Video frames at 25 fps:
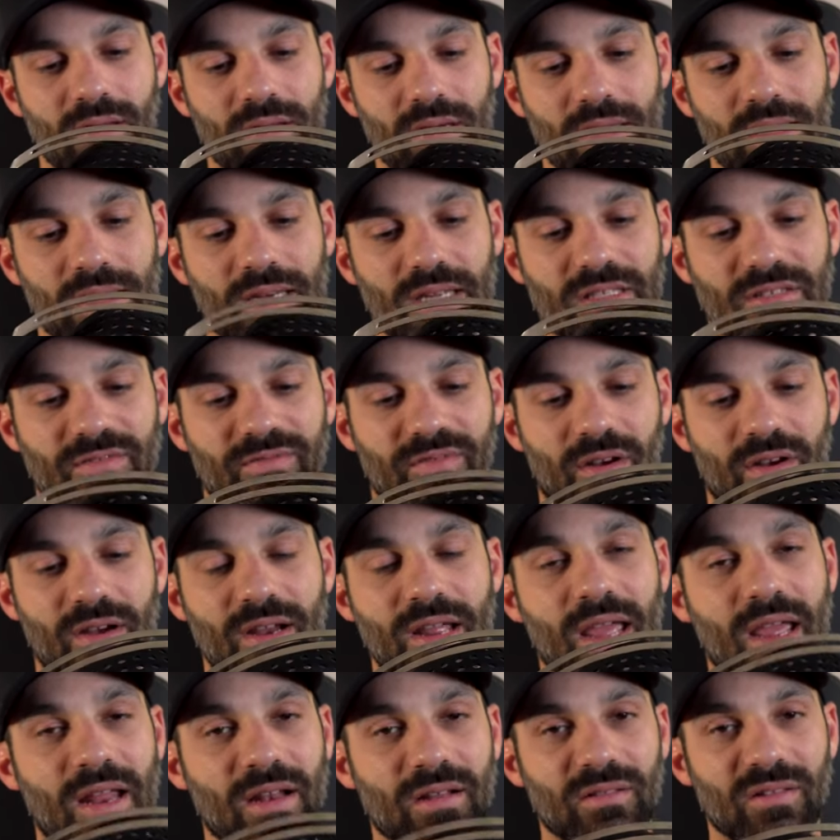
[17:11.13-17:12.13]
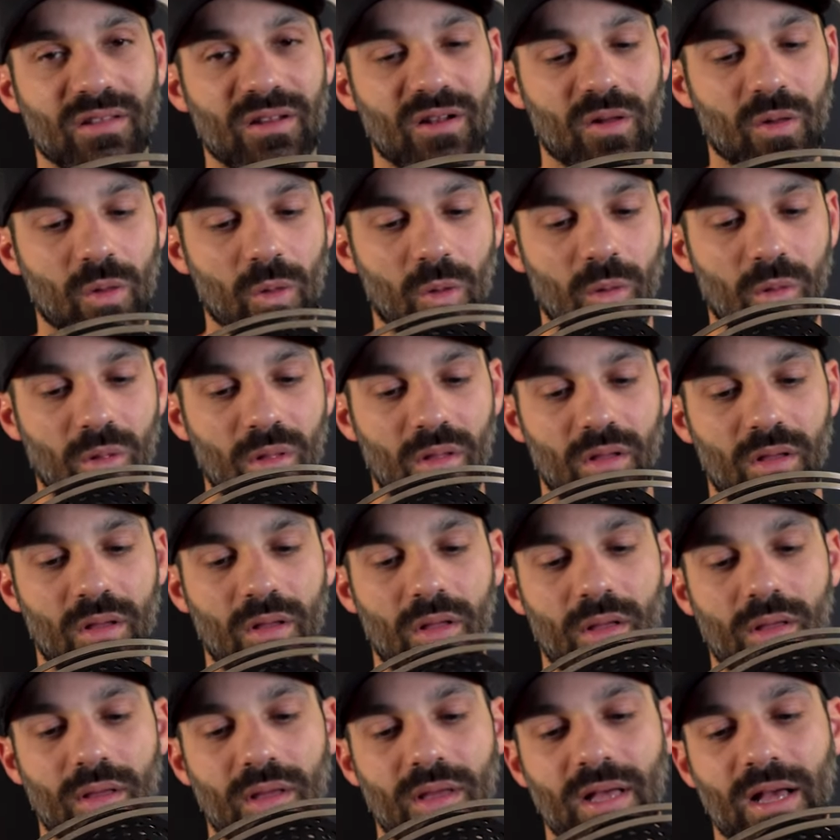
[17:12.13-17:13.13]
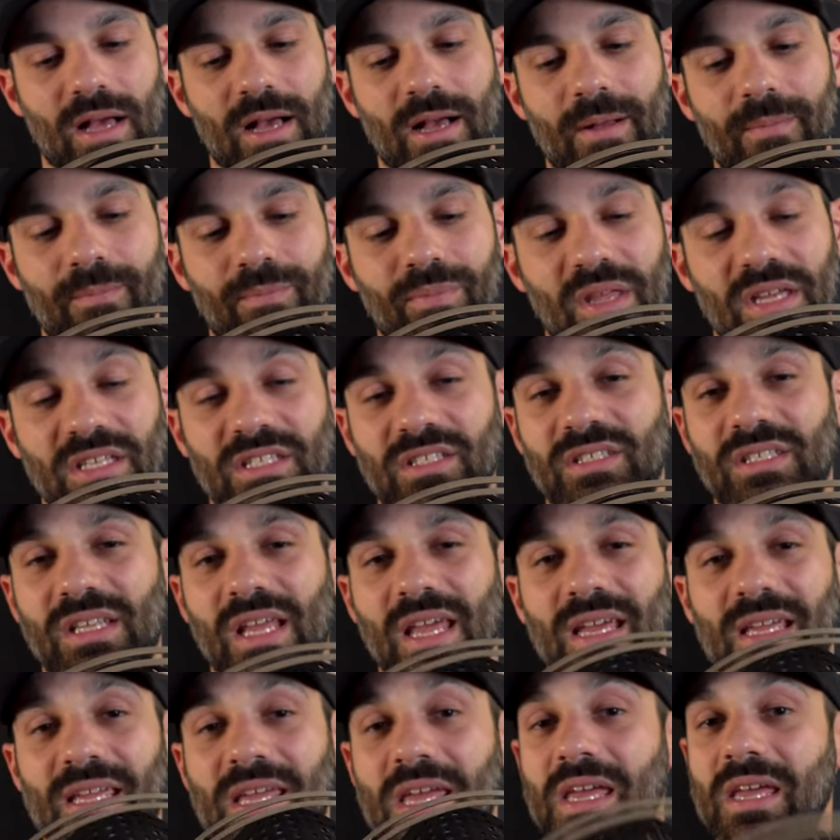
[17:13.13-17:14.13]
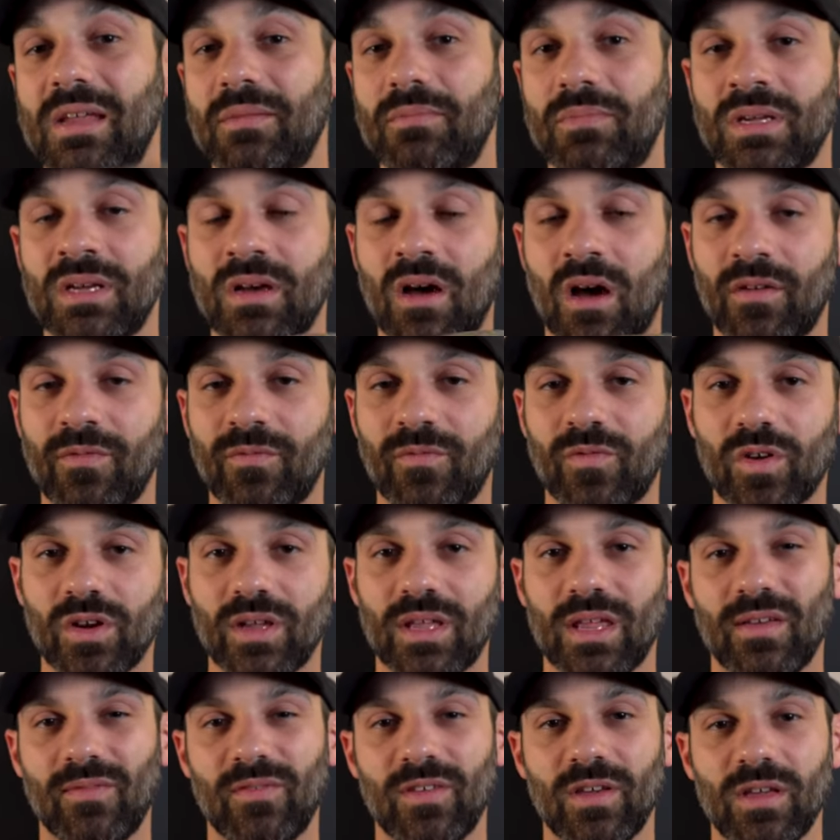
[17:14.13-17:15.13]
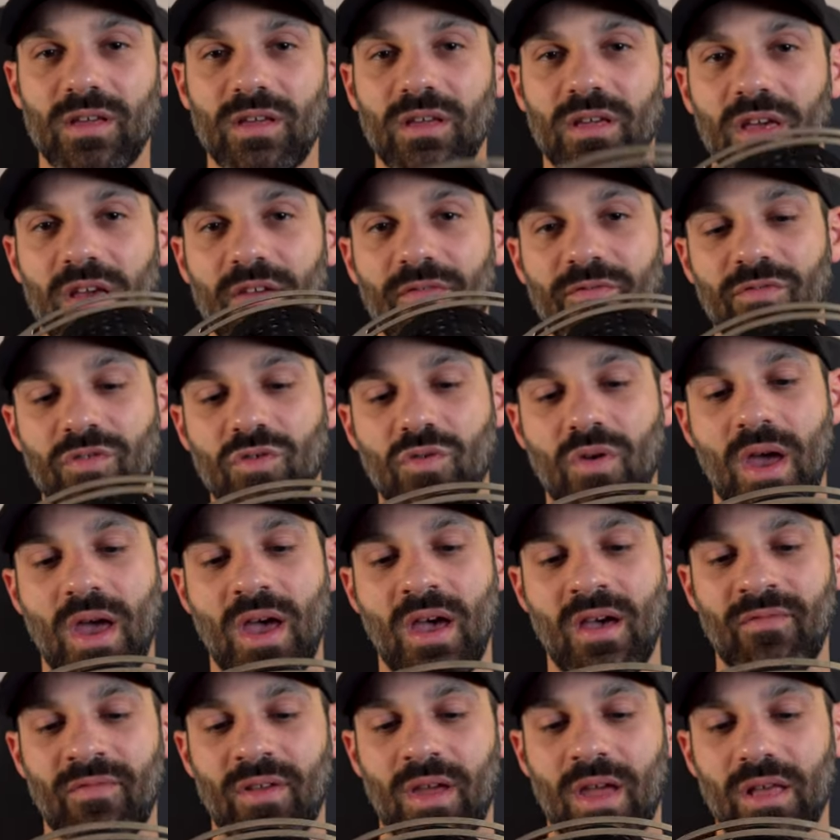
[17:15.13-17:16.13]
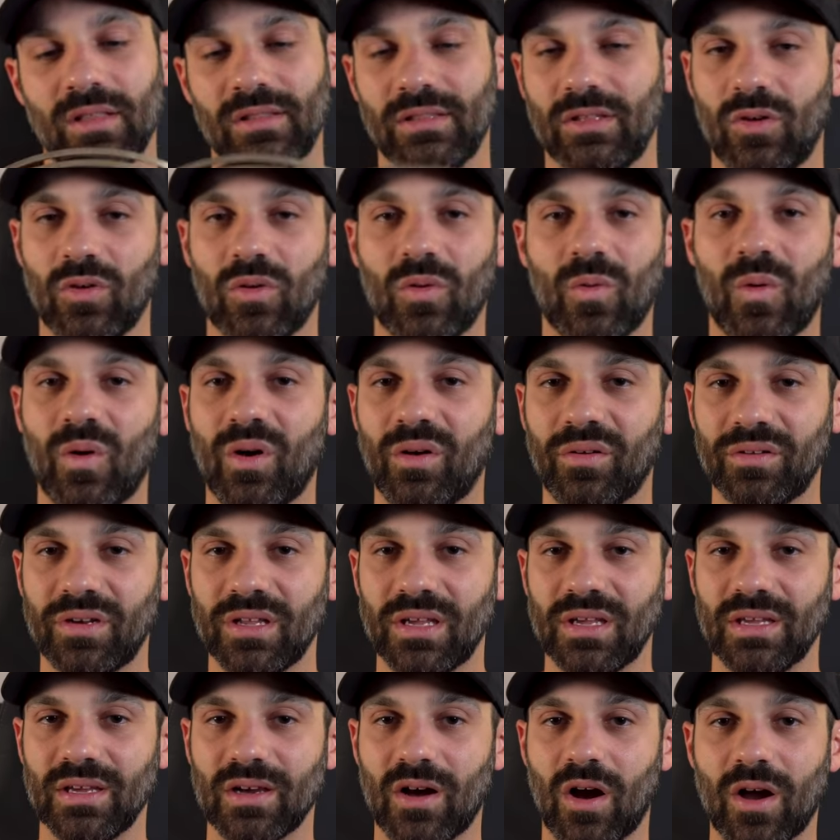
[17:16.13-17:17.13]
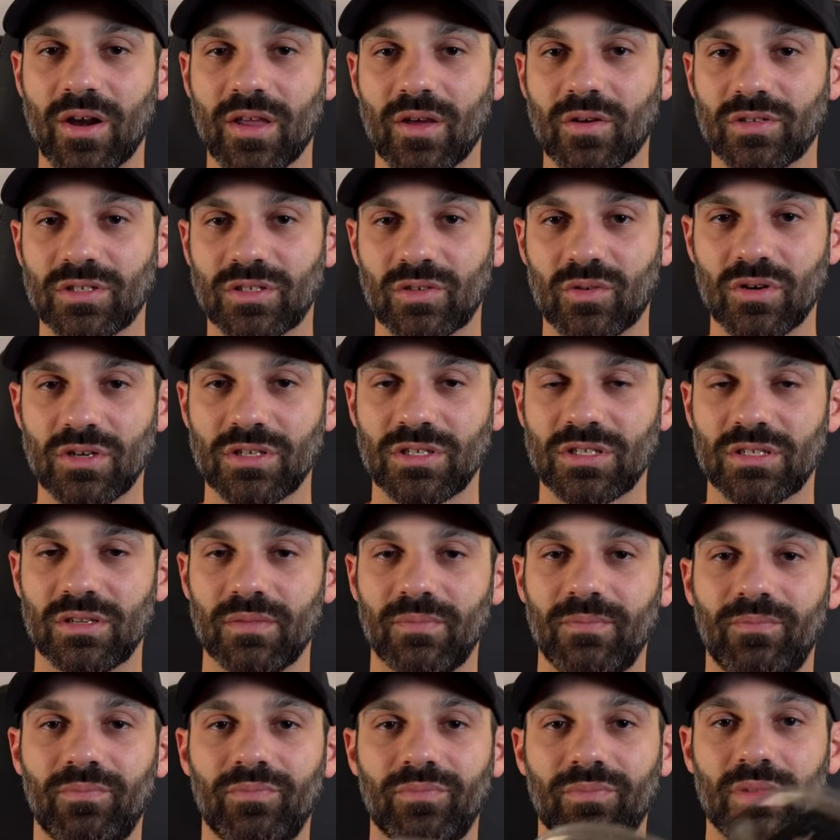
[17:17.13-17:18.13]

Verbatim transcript: It is very analytical. Um, it's it can be unforgiving if you have a low quality audio source.